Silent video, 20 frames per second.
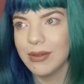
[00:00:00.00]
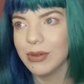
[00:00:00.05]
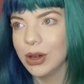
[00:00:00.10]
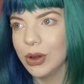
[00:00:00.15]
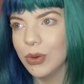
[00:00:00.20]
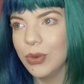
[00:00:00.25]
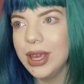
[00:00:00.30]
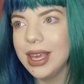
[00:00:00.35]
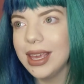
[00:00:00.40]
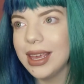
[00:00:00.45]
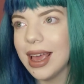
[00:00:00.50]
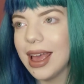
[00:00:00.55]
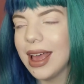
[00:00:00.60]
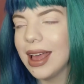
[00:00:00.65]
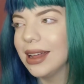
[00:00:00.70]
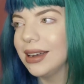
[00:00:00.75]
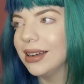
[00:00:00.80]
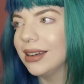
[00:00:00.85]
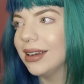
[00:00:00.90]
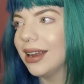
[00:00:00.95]
every
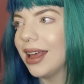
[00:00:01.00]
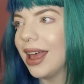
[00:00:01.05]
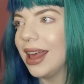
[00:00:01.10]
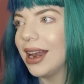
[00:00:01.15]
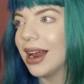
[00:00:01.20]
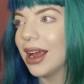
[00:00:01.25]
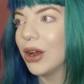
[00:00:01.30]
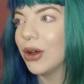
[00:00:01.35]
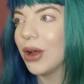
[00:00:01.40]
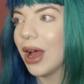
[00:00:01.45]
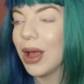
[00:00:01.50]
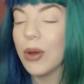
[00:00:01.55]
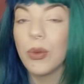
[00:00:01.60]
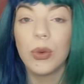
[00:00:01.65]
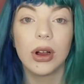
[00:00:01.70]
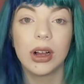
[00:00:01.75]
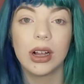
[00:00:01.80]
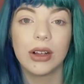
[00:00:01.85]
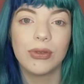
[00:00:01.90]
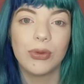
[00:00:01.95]
weekend and I, I
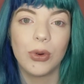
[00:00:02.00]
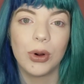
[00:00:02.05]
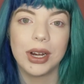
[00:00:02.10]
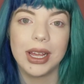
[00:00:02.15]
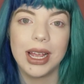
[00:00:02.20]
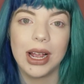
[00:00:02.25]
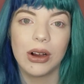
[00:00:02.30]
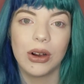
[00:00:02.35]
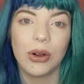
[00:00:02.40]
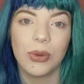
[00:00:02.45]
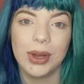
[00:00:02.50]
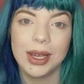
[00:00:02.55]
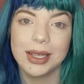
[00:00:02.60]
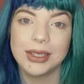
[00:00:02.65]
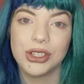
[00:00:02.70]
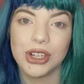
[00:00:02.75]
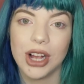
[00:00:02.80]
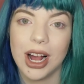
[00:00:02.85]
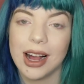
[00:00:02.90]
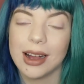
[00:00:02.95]
work a 40 hour a
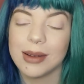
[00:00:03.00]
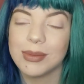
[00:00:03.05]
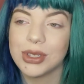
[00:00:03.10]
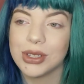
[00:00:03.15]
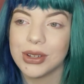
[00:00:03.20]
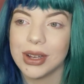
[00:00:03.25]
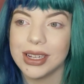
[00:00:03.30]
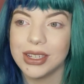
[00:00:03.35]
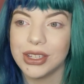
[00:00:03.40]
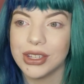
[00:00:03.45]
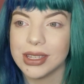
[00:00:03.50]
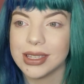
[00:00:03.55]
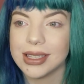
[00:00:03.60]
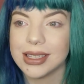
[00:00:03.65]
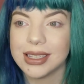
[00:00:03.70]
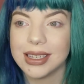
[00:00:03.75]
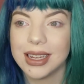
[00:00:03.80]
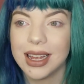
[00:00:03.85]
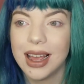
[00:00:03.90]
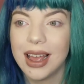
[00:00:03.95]
week job. So I
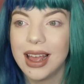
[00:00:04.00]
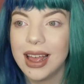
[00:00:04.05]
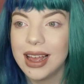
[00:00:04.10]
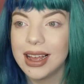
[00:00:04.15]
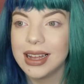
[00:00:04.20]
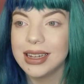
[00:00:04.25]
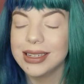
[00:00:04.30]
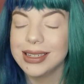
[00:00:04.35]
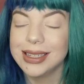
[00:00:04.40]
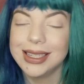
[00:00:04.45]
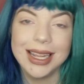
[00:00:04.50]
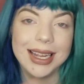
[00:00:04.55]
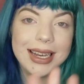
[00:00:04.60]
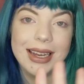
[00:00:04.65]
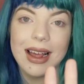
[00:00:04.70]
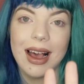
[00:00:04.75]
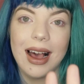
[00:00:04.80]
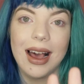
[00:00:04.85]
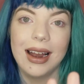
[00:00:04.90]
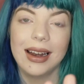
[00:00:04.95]
just
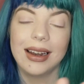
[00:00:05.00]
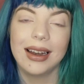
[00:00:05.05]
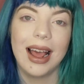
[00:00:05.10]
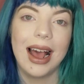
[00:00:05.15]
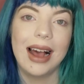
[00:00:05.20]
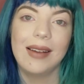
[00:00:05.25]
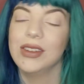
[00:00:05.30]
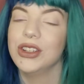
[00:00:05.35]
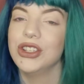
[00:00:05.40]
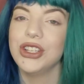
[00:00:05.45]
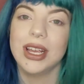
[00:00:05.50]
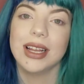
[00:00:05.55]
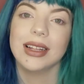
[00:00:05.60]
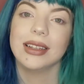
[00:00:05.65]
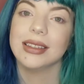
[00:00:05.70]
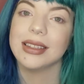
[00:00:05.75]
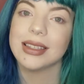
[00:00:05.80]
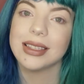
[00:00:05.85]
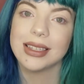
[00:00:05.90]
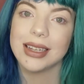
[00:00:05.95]
did not have a
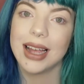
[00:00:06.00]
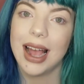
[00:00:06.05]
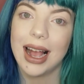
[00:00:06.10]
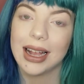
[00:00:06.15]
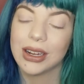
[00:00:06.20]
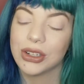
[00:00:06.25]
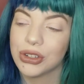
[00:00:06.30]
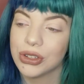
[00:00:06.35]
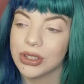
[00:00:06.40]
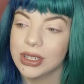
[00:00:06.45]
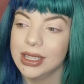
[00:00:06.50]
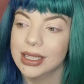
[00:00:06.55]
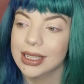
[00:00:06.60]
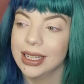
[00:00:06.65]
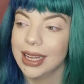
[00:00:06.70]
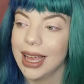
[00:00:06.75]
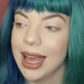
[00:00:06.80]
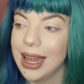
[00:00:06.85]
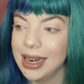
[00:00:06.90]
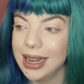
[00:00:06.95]
chance to actually
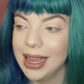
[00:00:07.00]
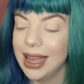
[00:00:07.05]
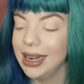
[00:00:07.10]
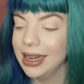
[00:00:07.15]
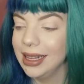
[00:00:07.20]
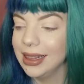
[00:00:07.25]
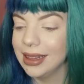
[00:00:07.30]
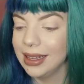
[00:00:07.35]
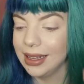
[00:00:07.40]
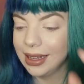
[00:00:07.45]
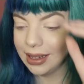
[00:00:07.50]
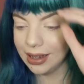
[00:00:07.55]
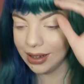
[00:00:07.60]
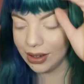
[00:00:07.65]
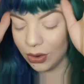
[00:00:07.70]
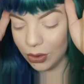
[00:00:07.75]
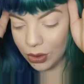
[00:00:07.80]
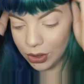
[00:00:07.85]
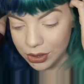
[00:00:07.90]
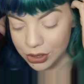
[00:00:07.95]
like edit
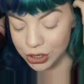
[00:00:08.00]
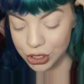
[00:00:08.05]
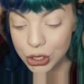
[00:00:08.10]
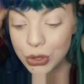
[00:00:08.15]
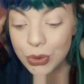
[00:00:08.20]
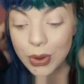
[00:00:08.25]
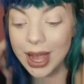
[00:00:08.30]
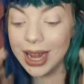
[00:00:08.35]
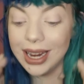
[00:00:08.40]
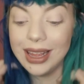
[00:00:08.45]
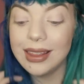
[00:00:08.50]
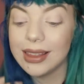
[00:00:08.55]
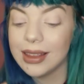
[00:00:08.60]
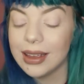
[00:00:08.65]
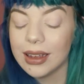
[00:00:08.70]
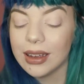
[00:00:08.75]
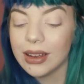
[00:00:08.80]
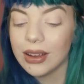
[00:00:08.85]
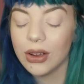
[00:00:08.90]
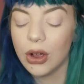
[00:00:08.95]
anything or do
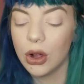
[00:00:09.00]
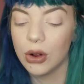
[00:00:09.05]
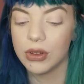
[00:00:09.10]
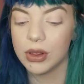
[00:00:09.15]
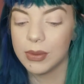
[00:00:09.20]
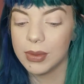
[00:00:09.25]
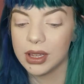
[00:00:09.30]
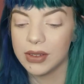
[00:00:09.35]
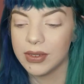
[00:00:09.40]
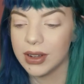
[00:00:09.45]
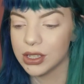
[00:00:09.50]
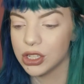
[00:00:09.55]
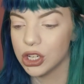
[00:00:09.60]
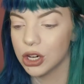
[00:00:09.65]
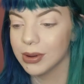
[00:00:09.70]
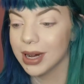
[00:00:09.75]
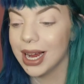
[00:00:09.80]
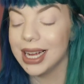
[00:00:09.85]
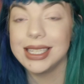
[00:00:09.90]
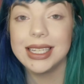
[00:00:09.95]
anything over the month of
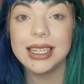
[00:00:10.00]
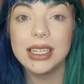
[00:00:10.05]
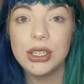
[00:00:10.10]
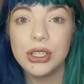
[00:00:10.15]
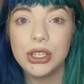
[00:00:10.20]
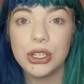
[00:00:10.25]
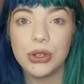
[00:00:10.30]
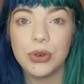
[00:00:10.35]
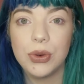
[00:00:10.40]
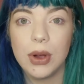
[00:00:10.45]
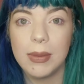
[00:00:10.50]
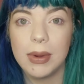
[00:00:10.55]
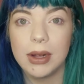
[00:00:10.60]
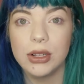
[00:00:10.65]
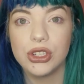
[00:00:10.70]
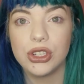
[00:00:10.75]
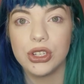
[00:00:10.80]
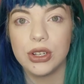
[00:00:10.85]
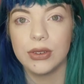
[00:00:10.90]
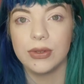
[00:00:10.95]
October. I did do a
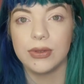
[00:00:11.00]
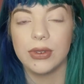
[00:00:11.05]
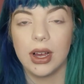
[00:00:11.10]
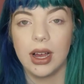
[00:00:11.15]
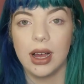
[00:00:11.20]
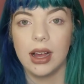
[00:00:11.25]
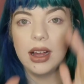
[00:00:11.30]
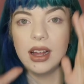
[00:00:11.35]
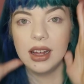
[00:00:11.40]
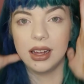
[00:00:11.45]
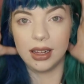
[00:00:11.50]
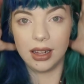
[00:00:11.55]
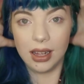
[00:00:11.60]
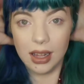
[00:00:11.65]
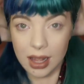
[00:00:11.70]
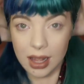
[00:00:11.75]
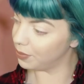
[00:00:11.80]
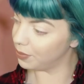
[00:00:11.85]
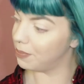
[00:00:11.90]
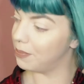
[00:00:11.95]
bunch of uh,
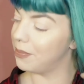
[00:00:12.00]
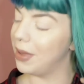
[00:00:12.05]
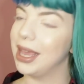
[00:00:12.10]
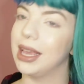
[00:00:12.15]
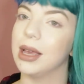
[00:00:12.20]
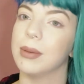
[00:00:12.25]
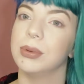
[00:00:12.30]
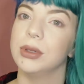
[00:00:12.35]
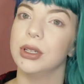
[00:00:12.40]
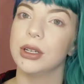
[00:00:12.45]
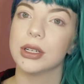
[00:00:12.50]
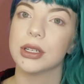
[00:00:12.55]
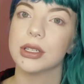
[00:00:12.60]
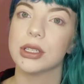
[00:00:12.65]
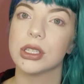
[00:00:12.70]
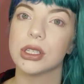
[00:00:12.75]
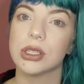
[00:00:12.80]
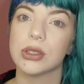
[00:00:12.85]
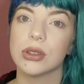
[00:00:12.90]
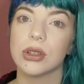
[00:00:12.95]
makeup
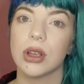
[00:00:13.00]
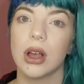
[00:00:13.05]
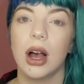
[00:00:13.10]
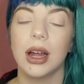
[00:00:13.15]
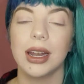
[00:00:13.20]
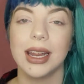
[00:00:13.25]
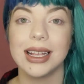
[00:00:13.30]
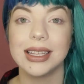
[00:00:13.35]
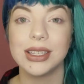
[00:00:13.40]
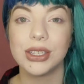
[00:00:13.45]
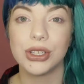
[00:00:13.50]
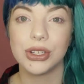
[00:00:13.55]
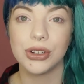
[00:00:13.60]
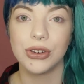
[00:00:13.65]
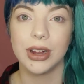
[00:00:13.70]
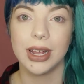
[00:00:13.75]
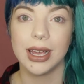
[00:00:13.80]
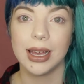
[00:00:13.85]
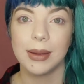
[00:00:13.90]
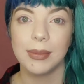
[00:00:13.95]
looks on
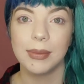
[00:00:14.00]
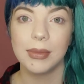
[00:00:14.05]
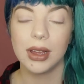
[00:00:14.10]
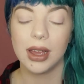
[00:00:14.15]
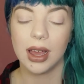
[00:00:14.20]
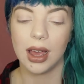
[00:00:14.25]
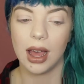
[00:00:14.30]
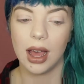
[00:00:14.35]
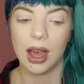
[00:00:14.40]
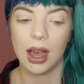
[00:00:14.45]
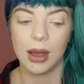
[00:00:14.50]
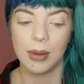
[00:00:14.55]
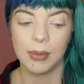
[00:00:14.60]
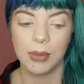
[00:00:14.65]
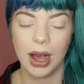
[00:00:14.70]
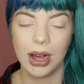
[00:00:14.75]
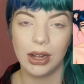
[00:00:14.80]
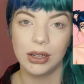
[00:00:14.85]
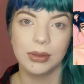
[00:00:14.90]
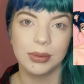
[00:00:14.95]
Instagram.
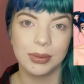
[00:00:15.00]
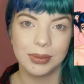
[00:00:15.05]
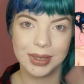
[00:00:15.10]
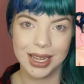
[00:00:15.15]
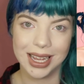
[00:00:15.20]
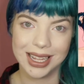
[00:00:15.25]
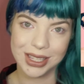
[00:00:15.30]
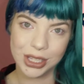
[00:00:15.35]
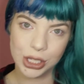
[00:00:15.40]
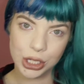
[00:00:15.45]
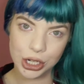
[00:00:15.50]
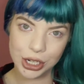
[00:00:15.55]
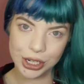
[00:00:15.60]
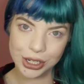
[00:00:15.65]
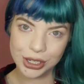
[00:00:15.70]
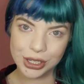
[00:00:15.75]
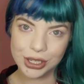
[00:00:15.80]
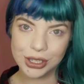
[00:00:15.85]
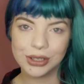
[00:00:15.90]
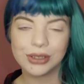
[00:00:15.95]
Um, I'll
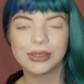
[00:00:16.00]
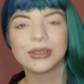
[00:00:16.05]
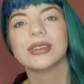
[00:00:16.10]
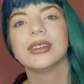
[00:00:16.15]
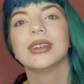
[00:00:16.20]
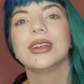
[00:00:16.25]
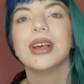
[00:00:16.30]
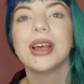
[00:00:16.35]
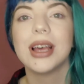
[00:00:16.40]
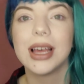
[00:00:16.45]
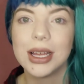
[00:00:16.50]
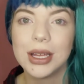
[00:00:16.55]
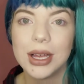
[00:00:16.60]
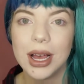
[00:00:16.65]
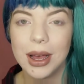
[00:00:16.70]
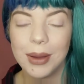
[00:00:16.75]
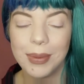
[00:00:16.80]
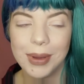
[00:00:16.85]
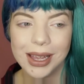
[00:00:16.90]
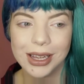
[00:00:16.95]
insert
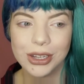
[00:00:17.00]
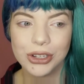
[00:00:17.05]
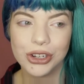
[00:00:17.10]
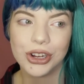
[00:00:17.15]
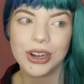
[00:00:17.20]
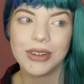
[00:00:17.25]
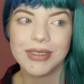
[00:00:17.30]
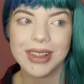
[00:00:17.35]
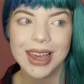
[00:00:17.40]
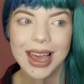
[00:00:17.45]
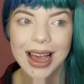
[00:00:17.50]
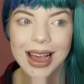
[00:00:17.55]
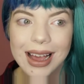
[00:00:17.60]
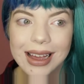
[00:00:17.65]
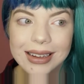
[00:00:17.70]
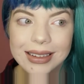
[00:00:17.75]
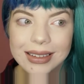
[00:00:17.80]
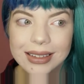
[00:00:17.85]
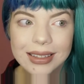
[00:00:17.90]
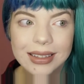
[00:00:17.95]
a picture of
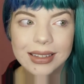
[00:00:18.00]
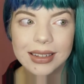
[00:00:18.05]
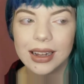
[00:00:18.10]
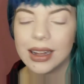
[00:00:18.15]
that.